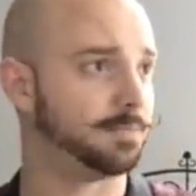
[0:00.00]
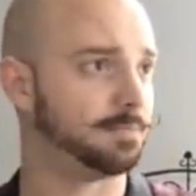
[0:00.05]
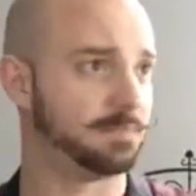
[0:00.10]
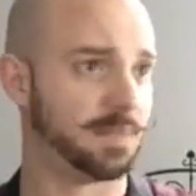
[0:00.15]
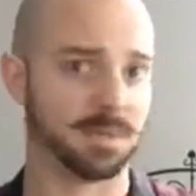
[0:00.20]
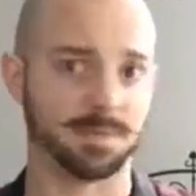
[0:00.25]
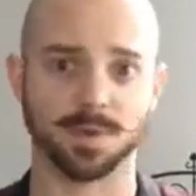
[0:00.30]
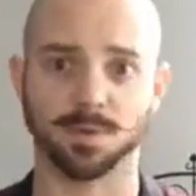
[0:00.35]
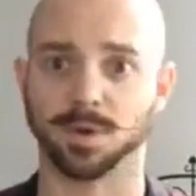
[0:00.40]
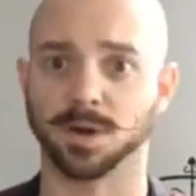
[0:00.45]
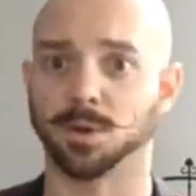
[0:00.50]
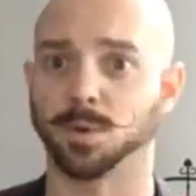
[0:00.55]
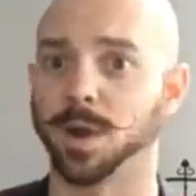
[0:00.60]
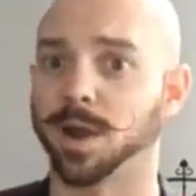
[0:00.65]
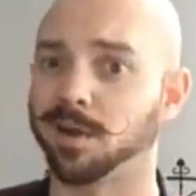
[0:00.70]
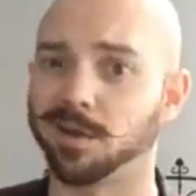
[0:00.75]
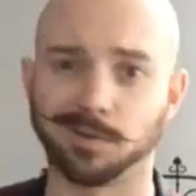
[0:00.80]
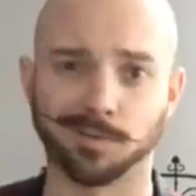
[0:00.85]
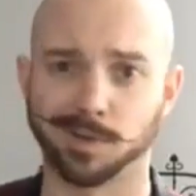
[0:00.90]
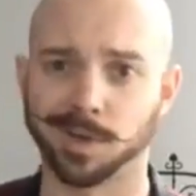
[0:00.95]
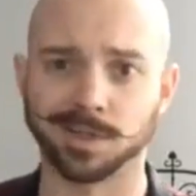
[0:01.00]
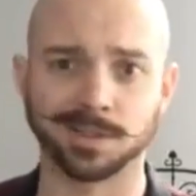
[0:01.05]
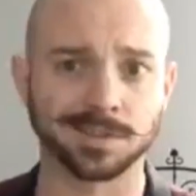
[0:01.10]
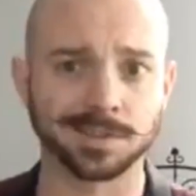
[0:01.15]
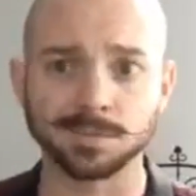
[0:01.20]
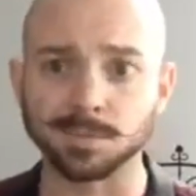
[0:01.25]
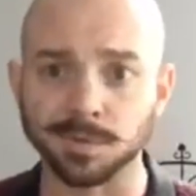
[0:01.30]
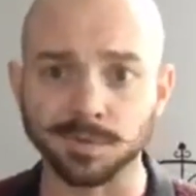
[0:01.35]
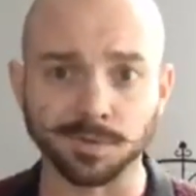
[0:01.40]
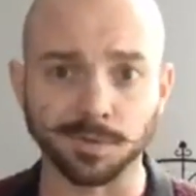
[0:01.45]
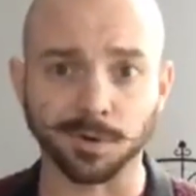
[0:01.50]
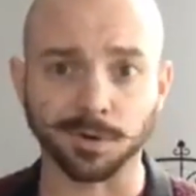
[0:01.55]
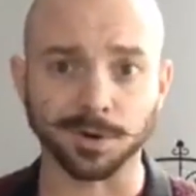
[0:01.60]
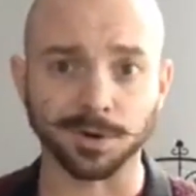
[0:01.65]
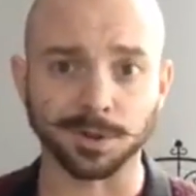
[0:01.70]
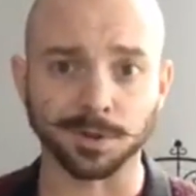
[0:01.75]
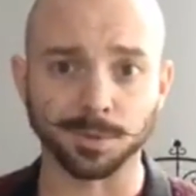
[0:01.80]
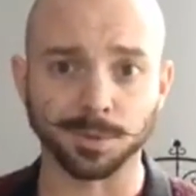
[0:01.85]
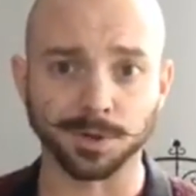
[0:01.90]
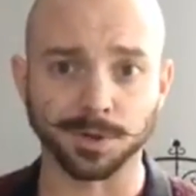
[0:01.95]
Maybe you want to wear it once before
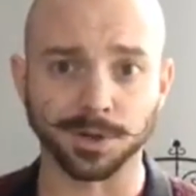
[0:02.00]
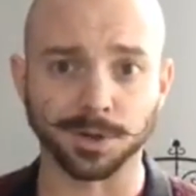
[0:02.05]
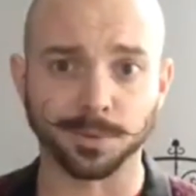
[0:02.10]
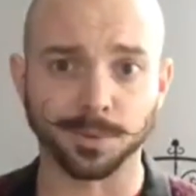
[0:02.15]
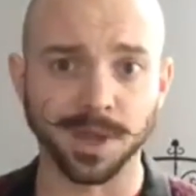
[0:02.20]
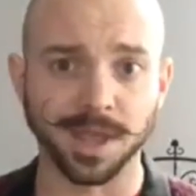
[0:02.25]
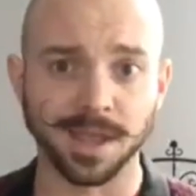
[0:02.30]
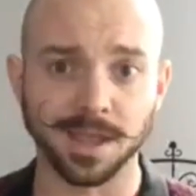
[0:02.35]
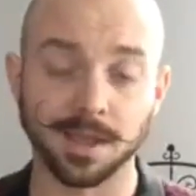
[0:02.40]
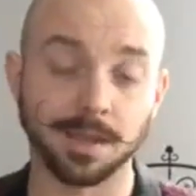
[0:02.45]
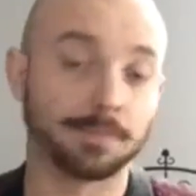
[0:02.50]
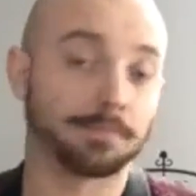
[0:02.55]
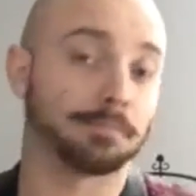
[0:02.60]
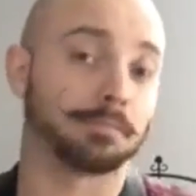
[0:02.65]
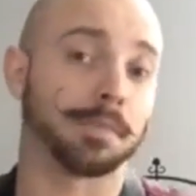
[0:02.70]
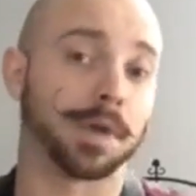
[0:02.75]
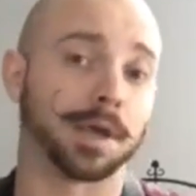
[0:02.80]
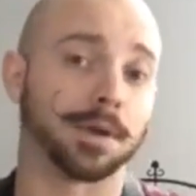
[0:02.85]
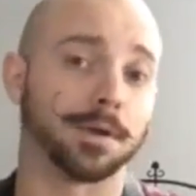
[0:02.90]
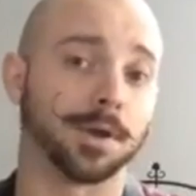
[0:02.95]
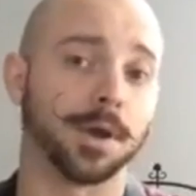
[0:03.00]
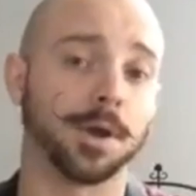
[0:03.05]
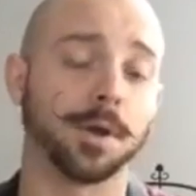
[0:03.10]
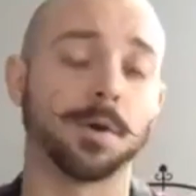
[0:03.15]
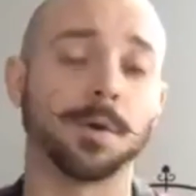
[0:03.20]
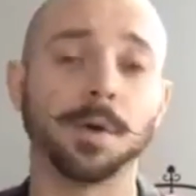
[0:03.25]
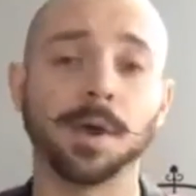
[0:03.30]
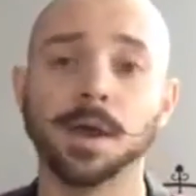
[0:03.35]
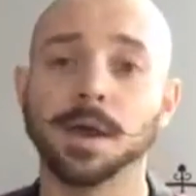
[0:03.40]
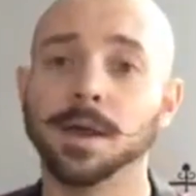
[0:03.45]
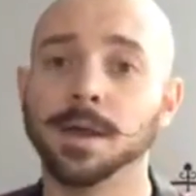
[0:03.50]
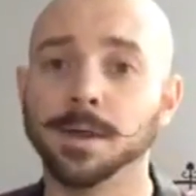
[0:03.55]
you put it away. I don't know.